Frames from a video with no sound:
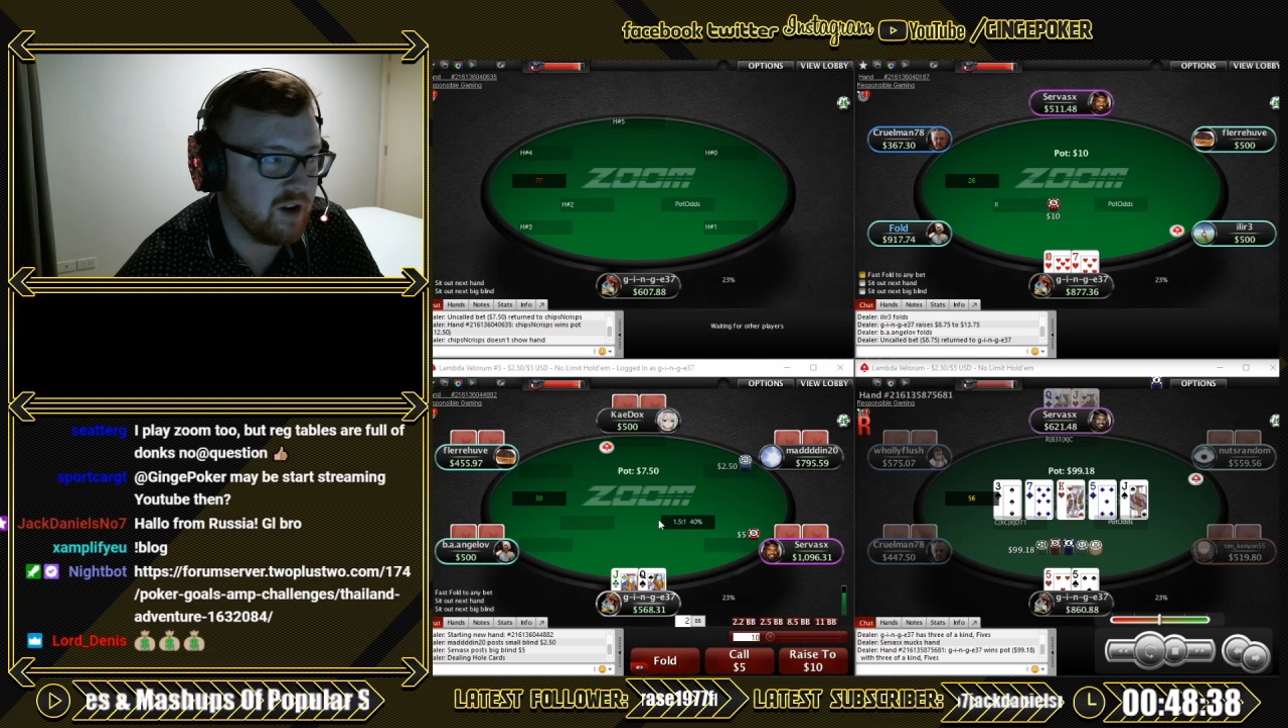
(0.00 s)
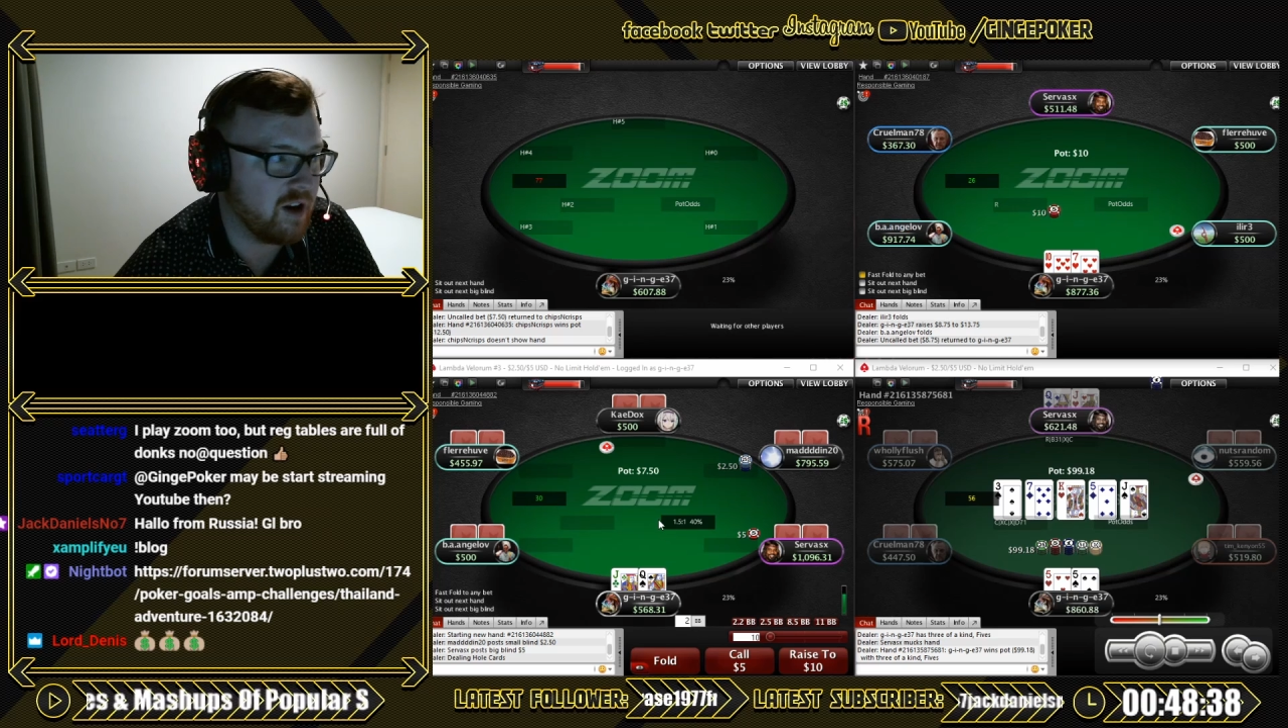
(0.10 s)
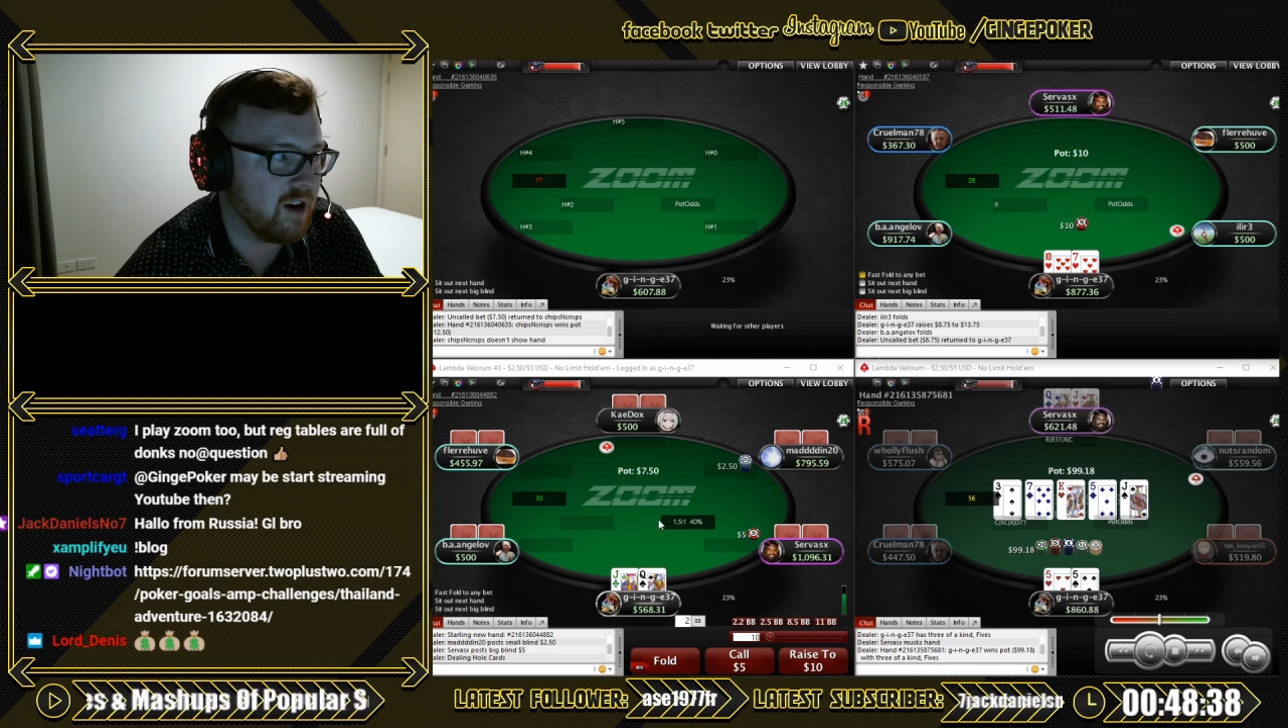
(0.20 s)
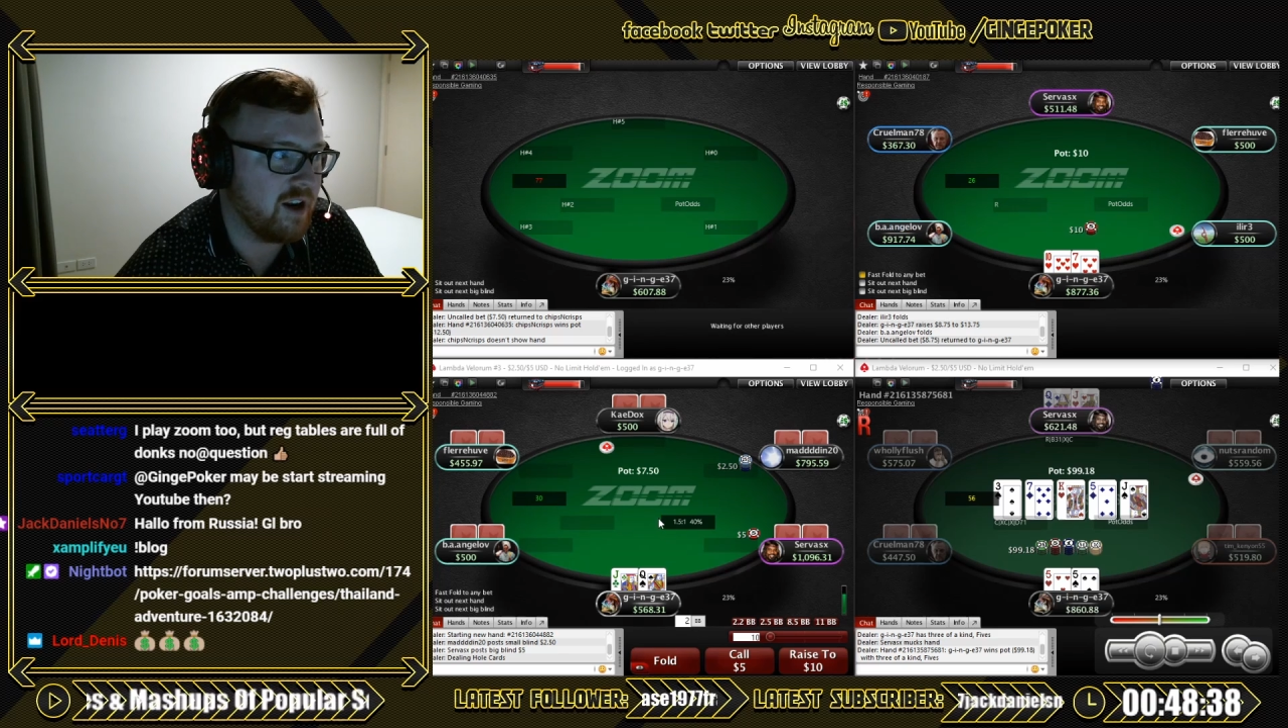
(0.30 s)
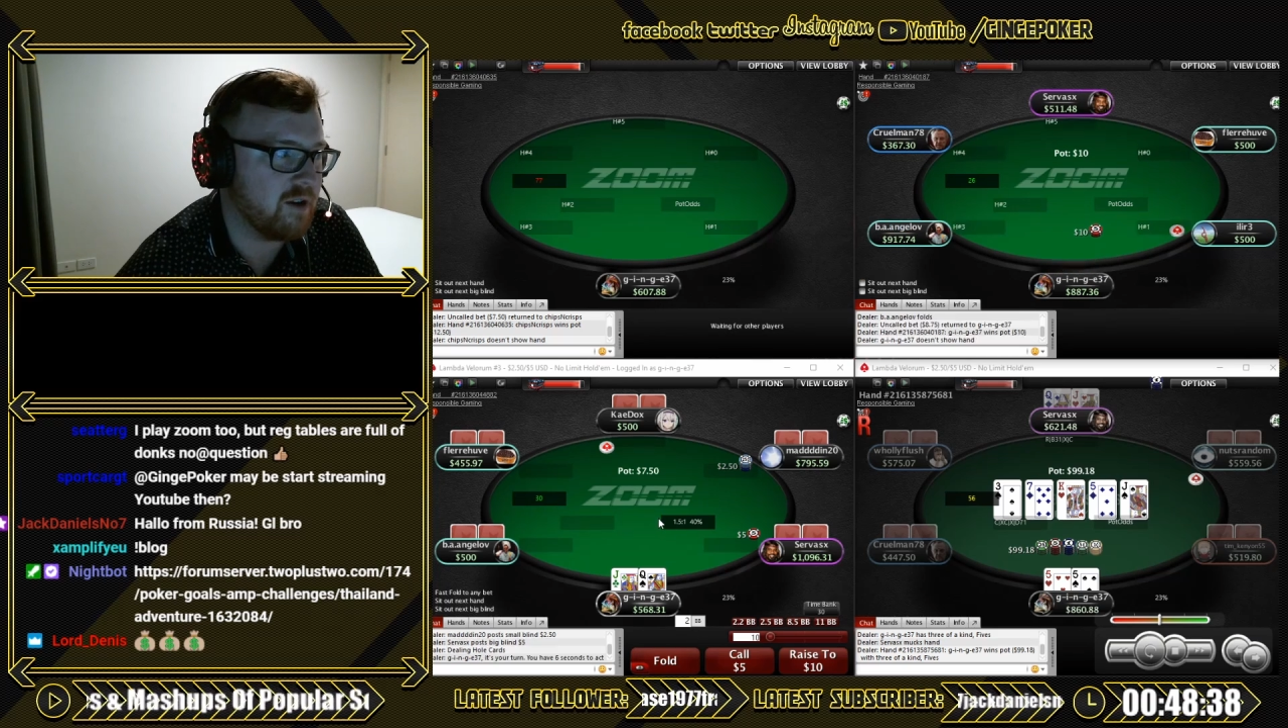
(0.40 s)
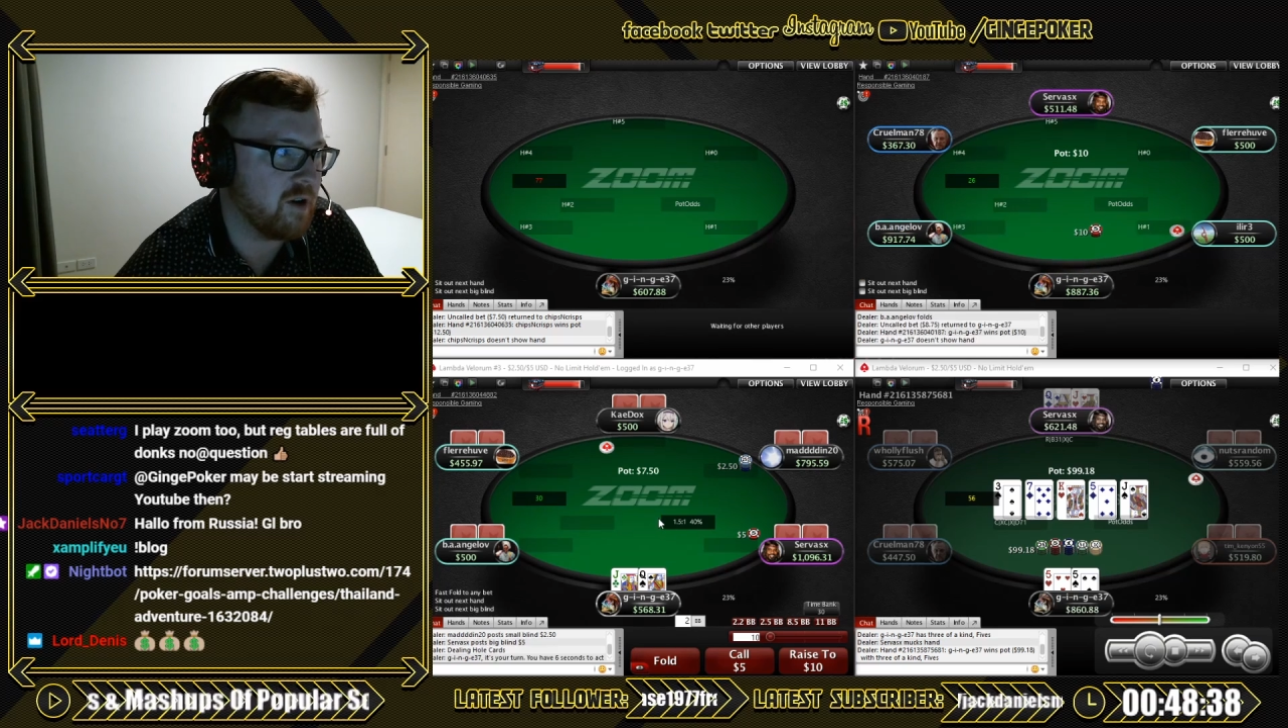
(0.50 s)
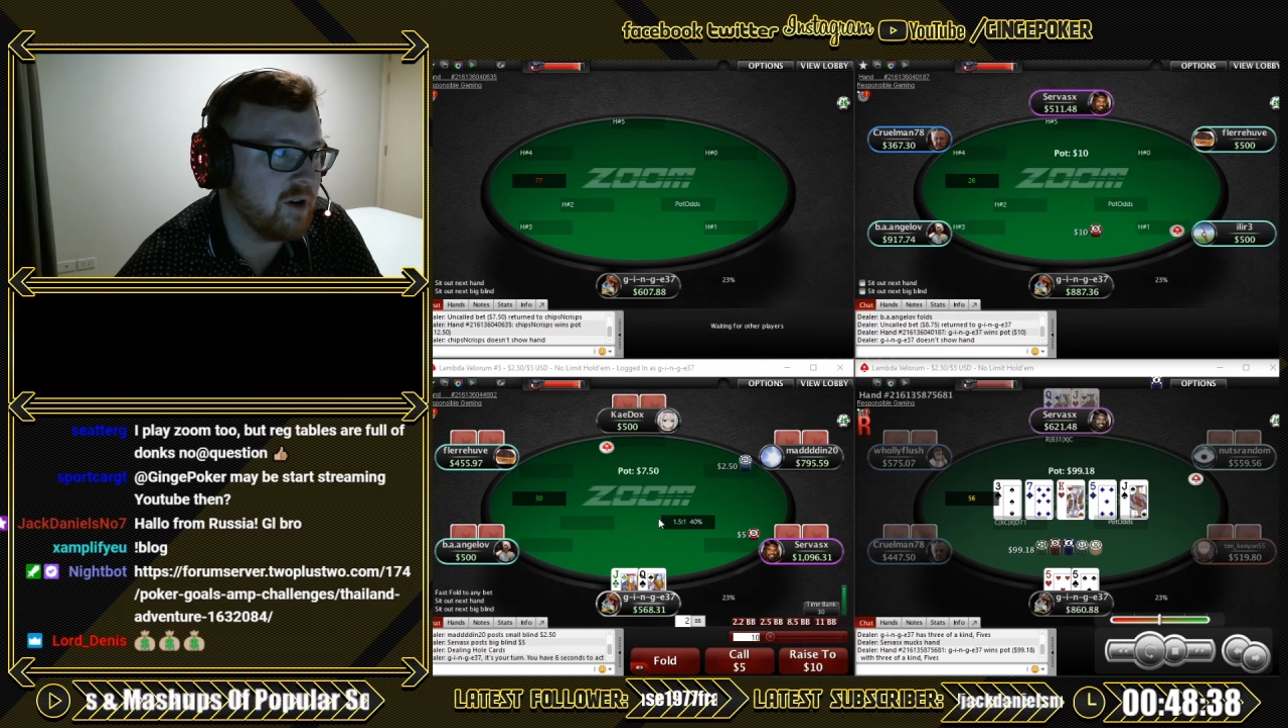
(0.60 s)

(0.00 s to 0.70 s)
I end up going